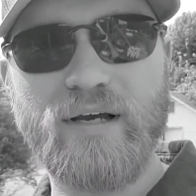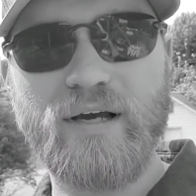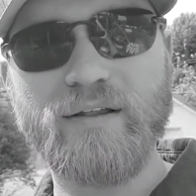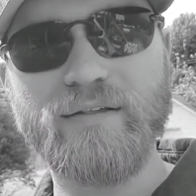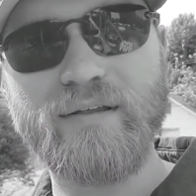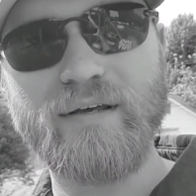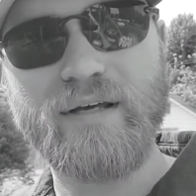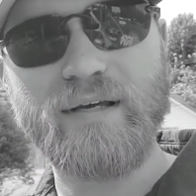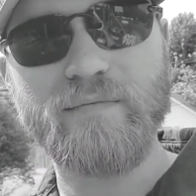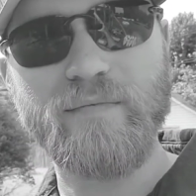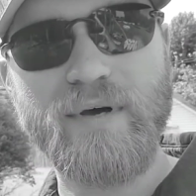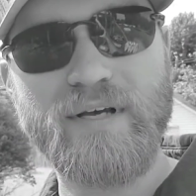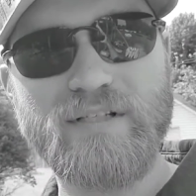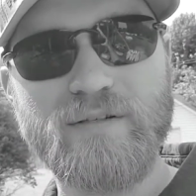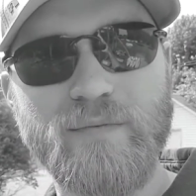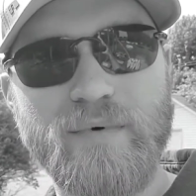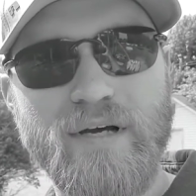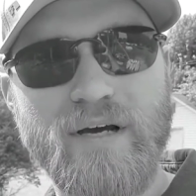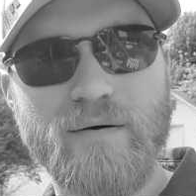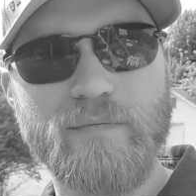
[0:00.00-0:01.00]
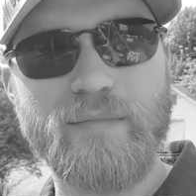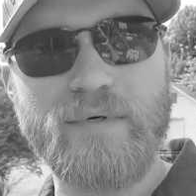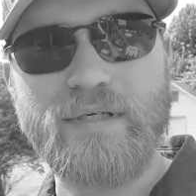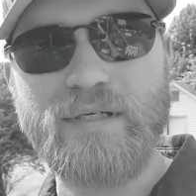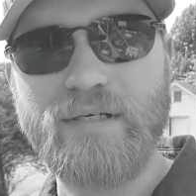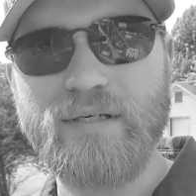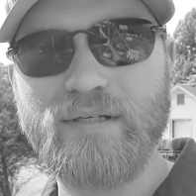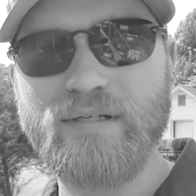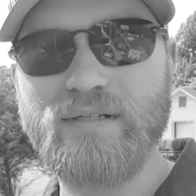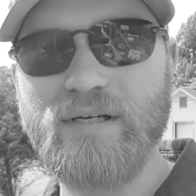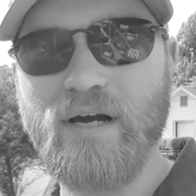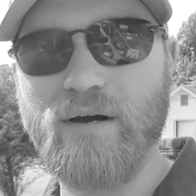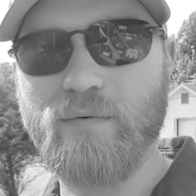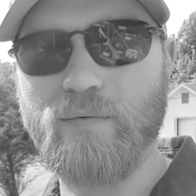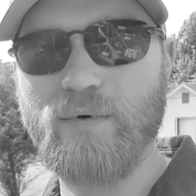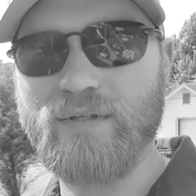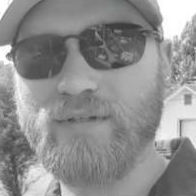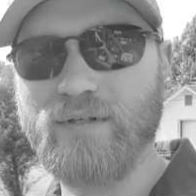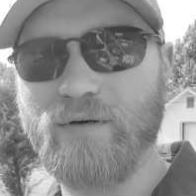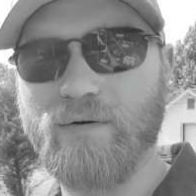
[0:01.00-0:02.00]
I think it messed me up because I
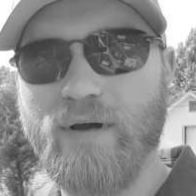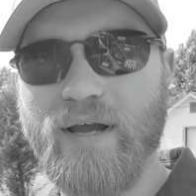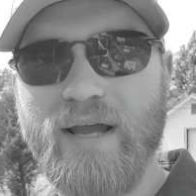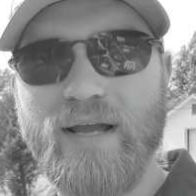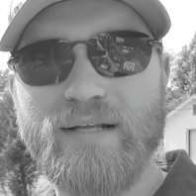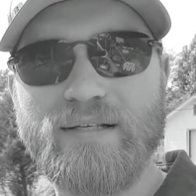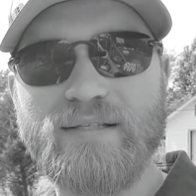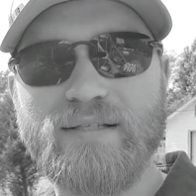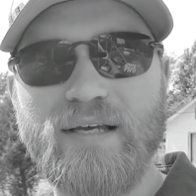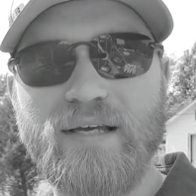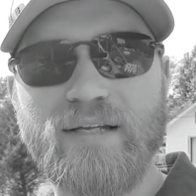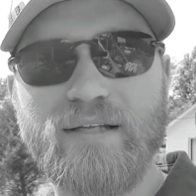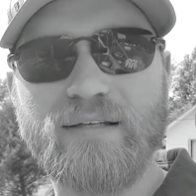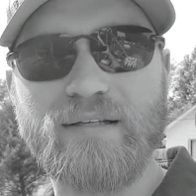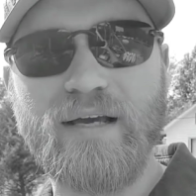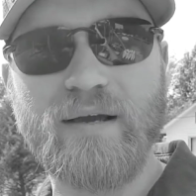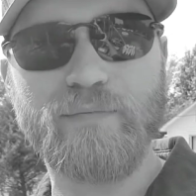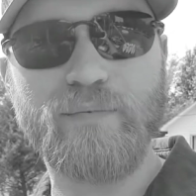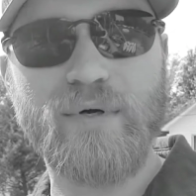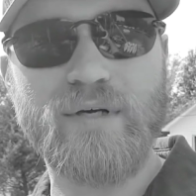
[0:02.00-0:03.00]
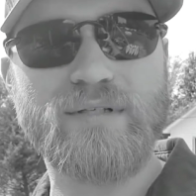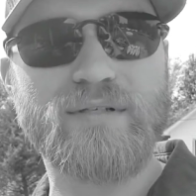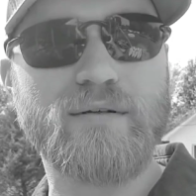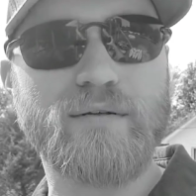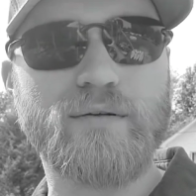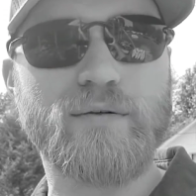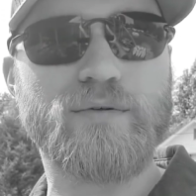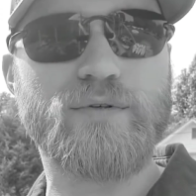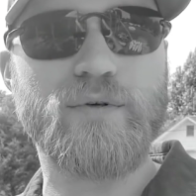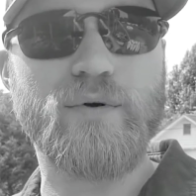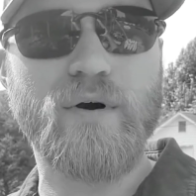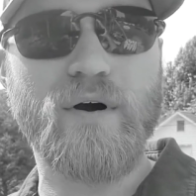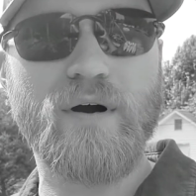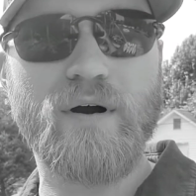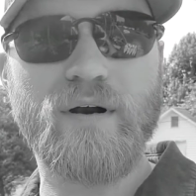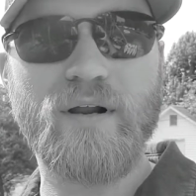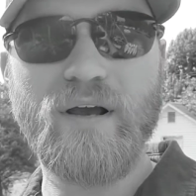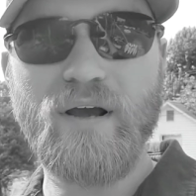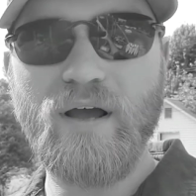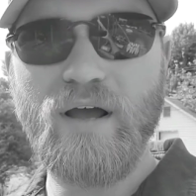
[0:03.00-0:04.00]
went to go hand sand it and I pressed a little too
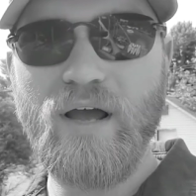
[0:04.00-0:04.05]
hard,